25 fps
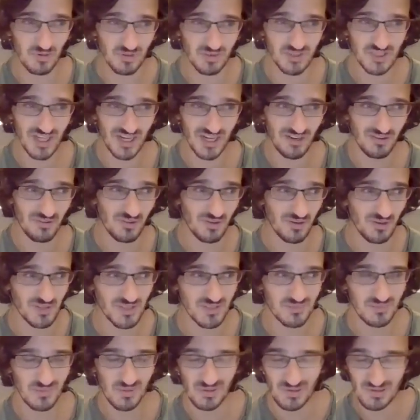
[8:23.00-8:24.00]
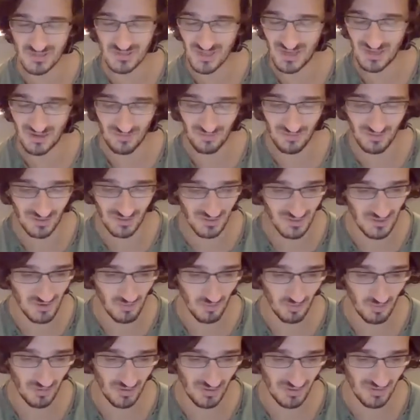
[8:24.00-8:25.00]
childhood experience, I don't think
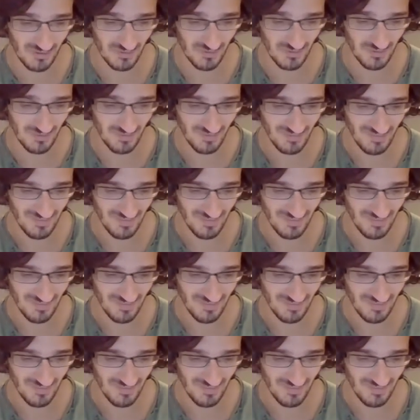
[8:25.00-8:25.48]
you were either.